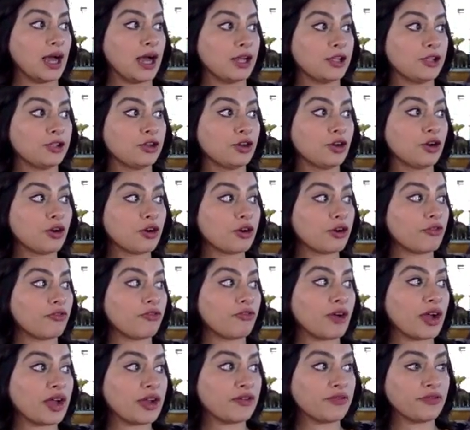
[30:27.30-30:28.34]
You're not going to
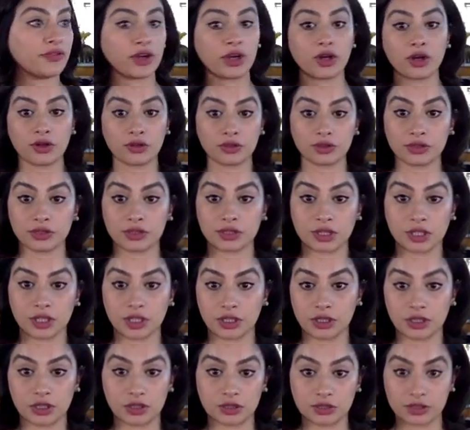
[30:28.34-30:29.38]
find Virgos
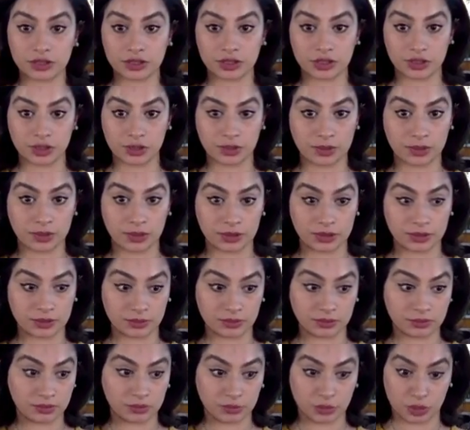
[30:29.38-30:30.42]
in lots of shopping
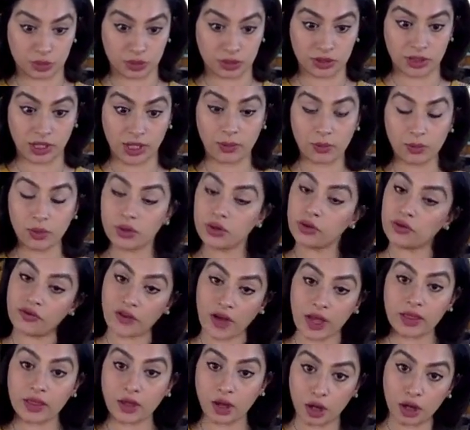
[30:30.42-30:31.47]
malls. Like, will you
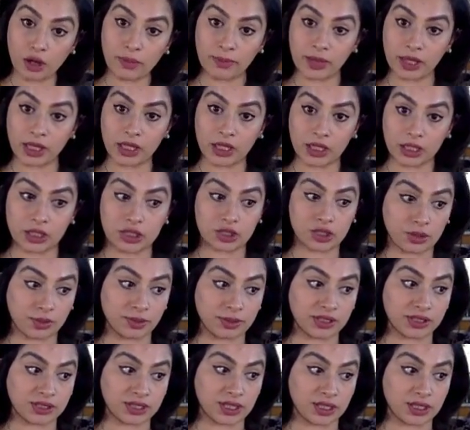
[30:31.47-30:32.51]
find the hermit in a
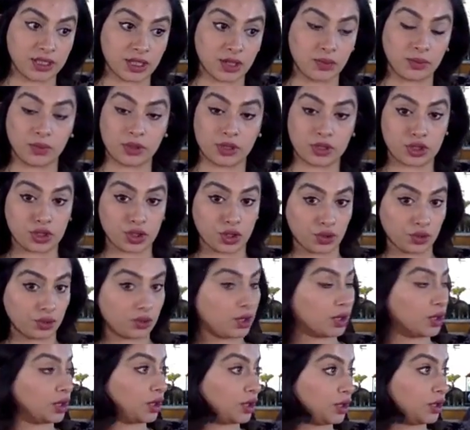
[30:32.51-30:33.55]
shopping centre with a
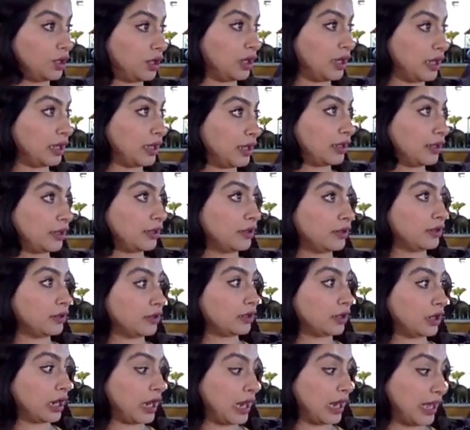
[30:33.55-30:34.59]
joker and
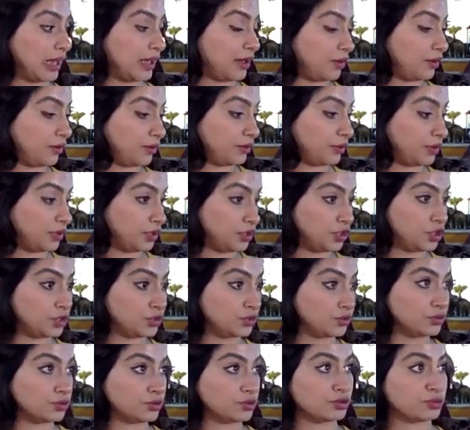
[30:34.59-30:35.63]
the clown and
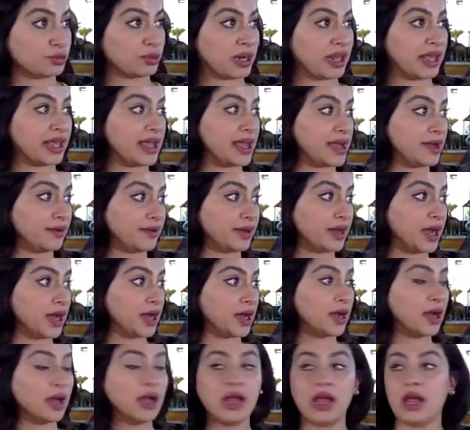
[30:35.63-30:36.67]
children's play
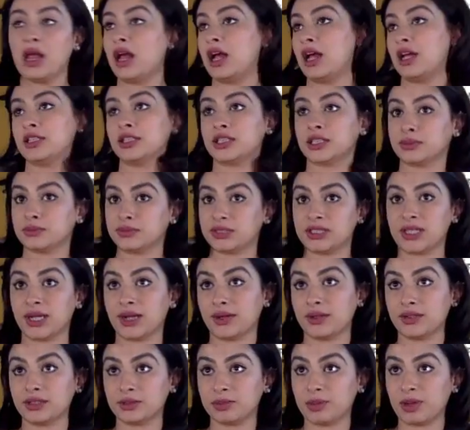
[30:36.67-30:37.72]
area and some
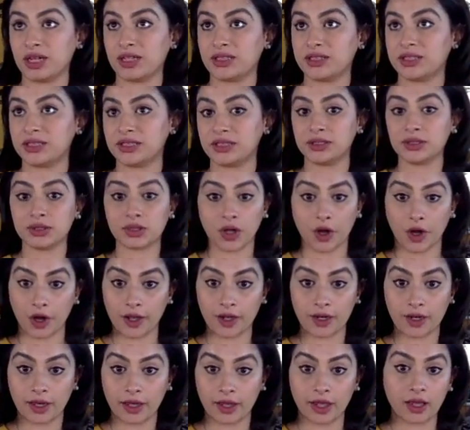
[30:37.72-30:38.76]
salesperson
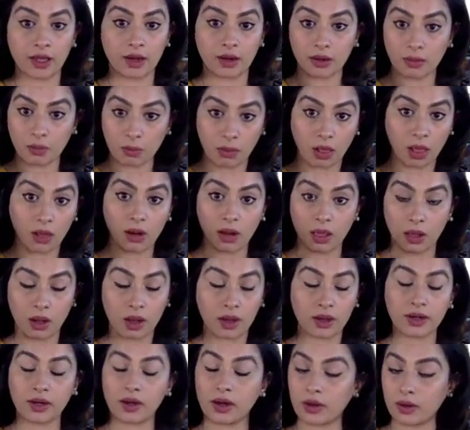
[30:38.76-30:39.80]
trying to, like, blah, blah,
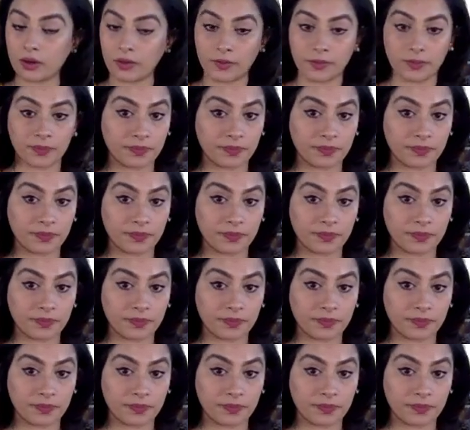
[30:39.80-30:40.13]
blah. No.